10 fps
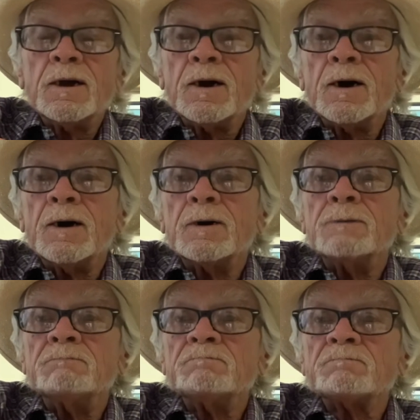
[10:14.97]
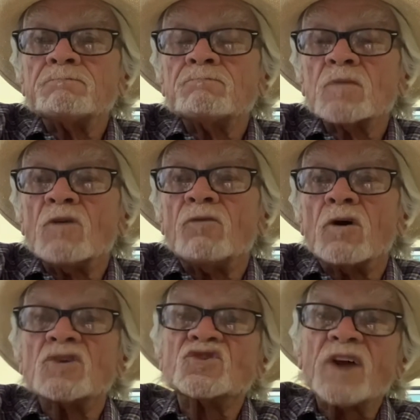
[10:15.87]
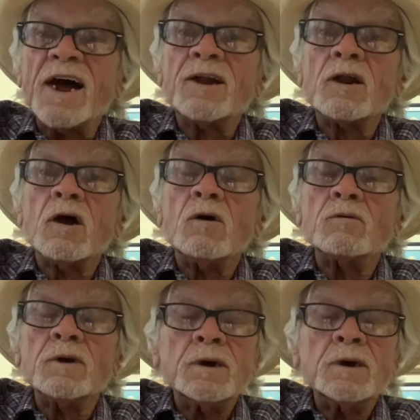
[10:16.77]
um, for a standalone